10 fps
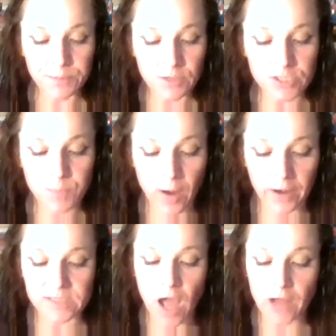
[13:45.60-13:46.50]
blew
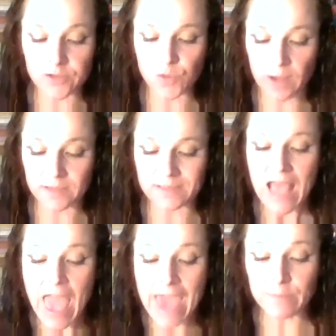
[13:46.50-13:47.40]
sparks onto us
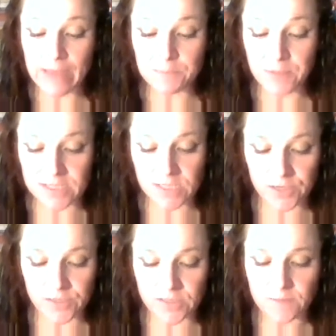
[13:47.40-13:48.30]
and made
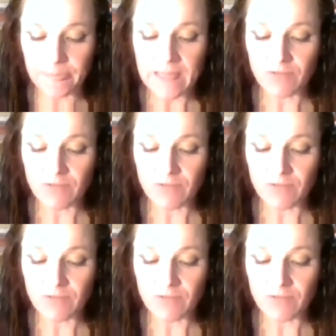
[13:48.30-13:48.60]
blisters."